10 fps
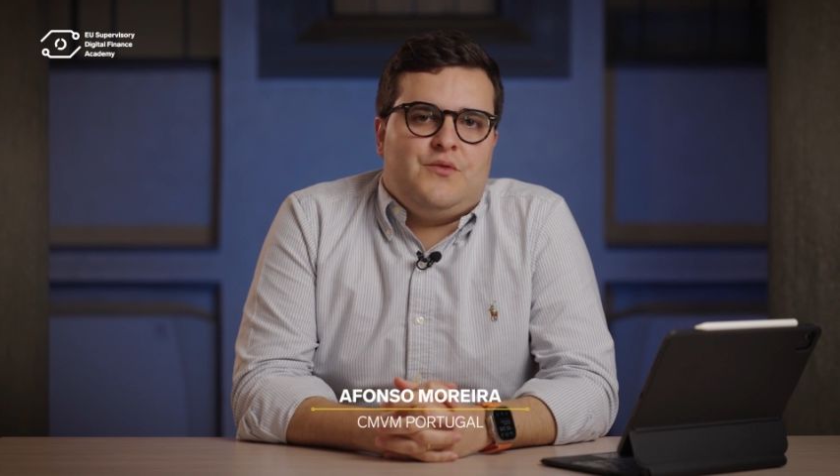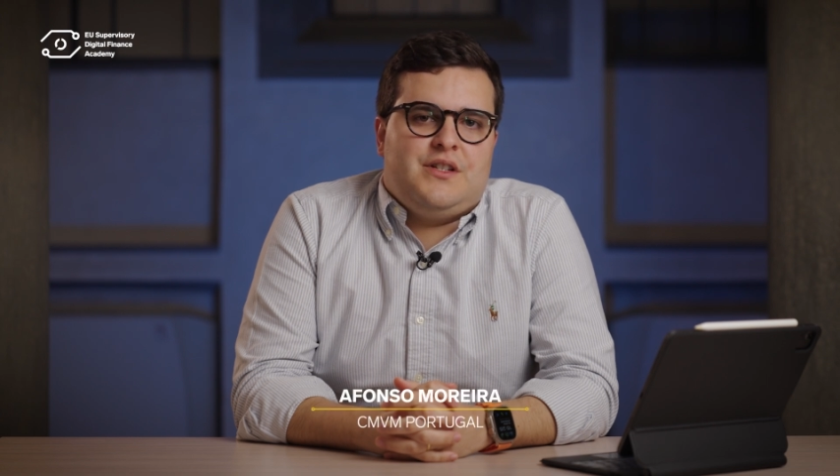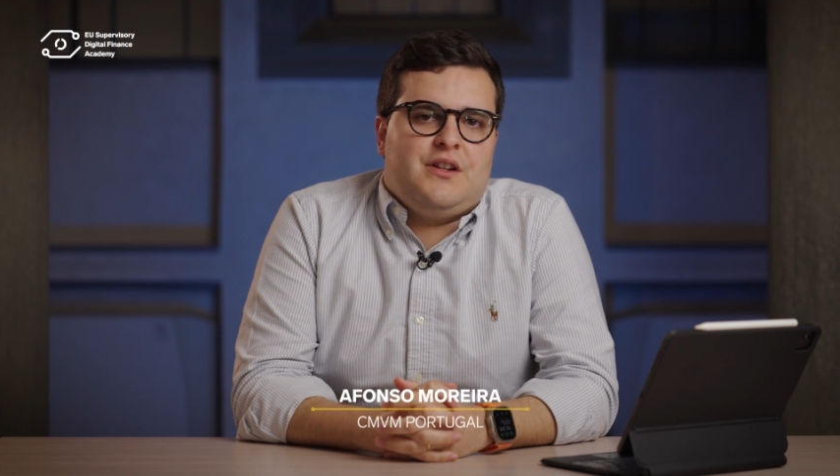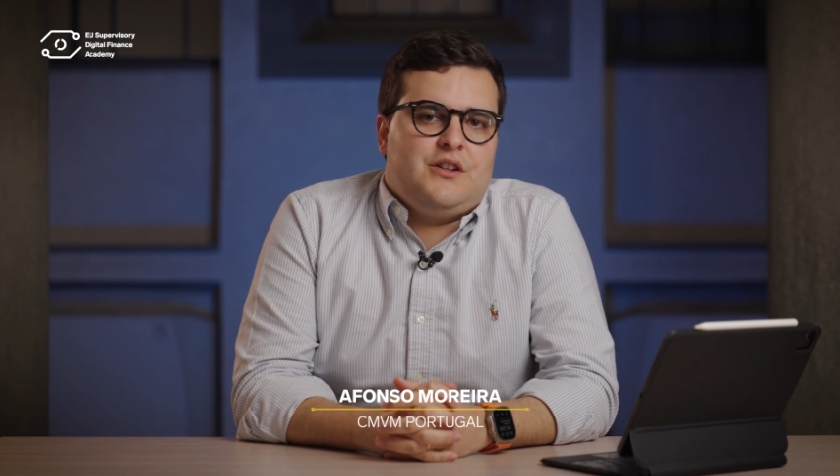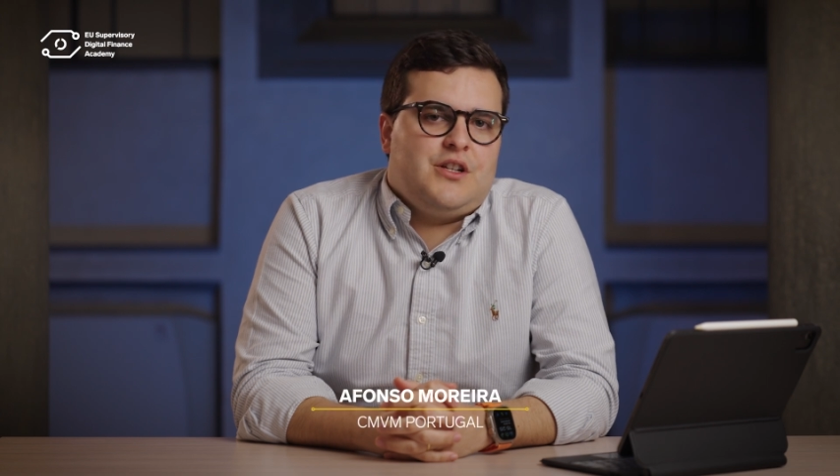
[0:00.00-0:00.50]

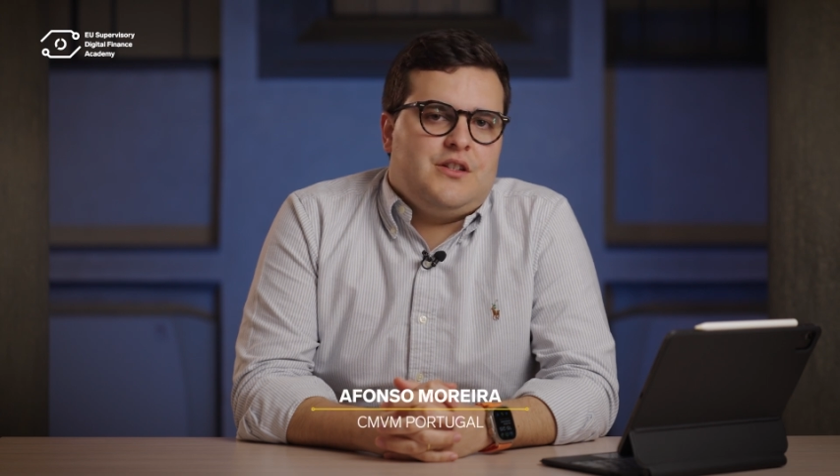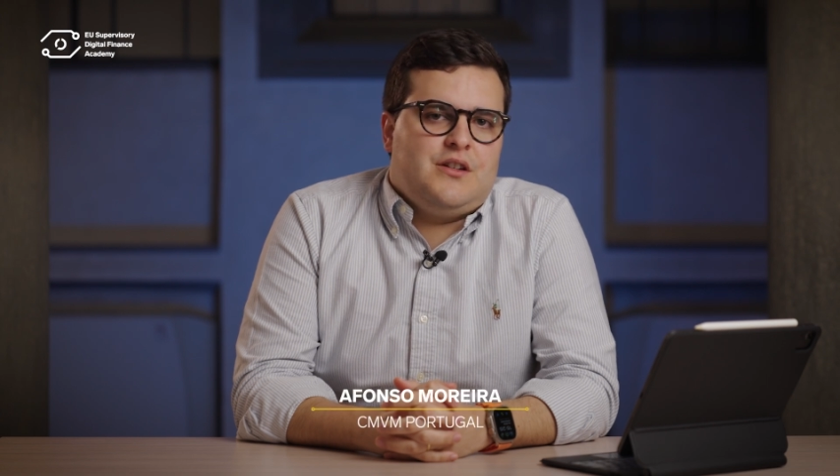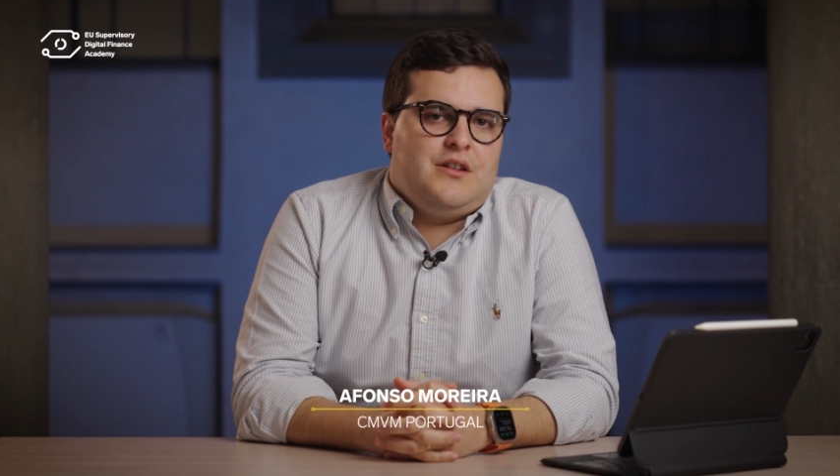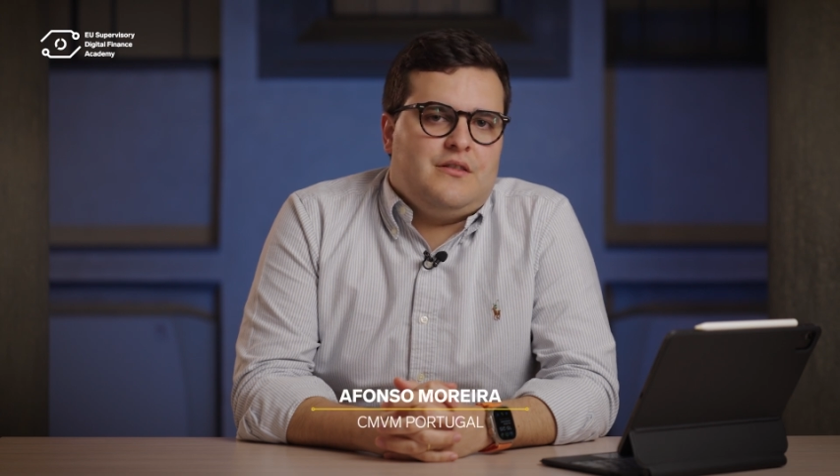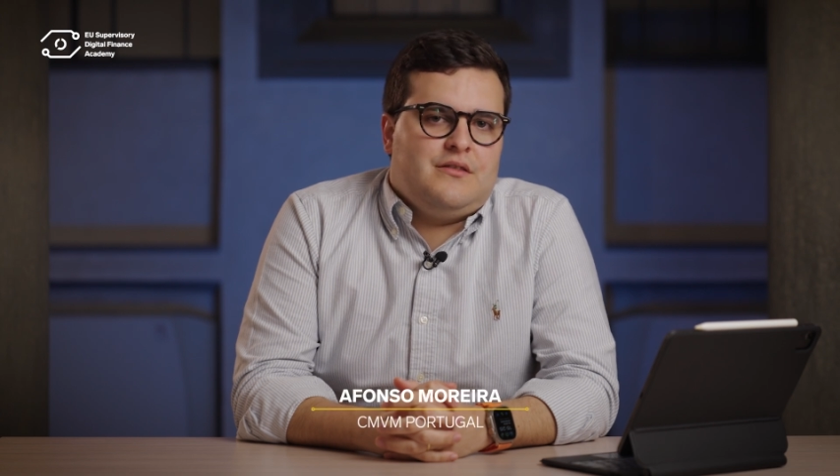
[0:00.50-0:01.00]
research
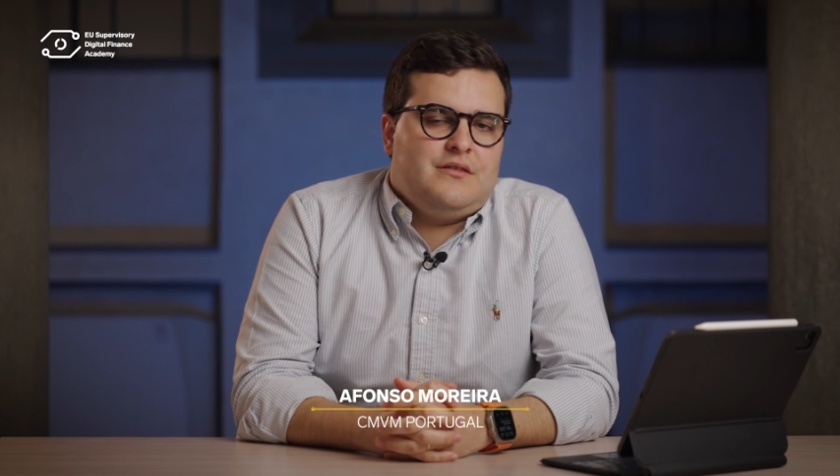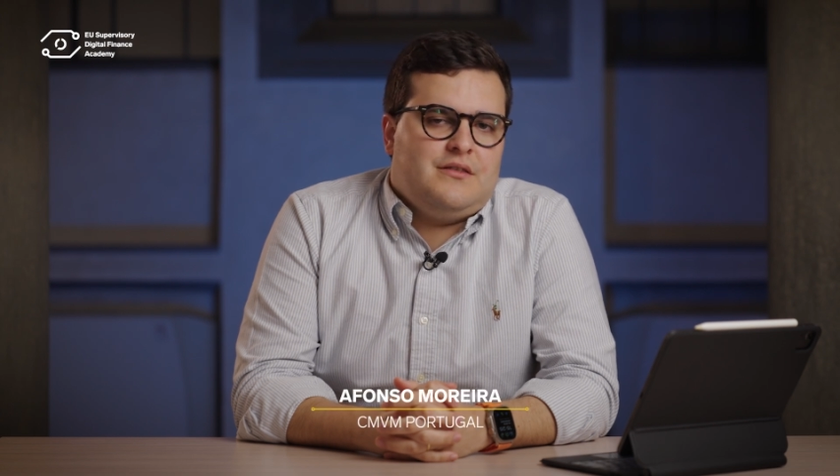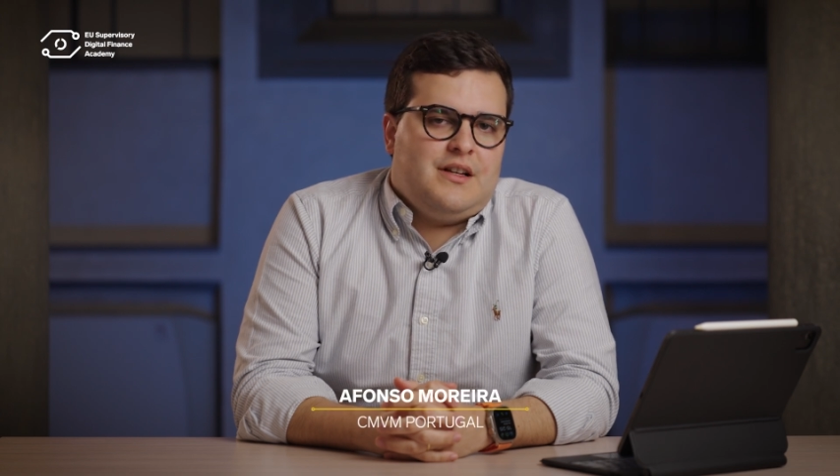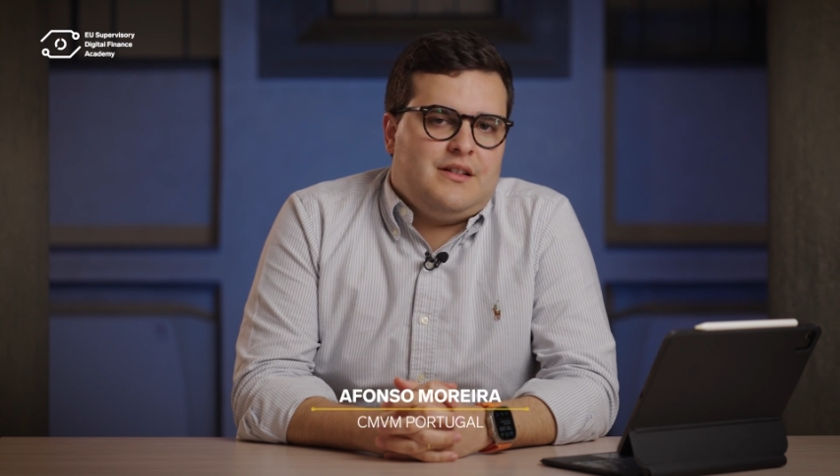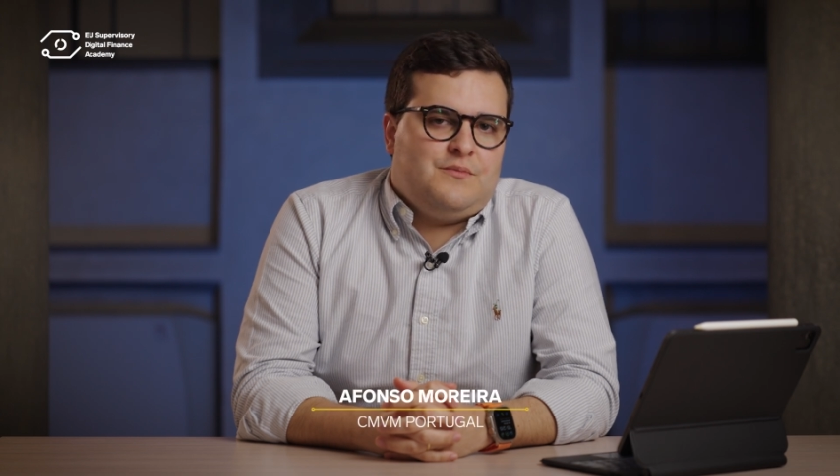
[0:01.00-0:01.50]
engineer
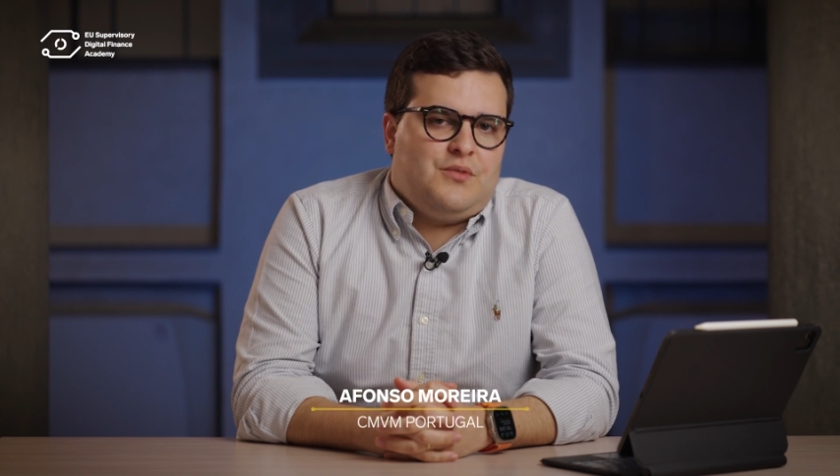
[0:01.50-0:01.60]
at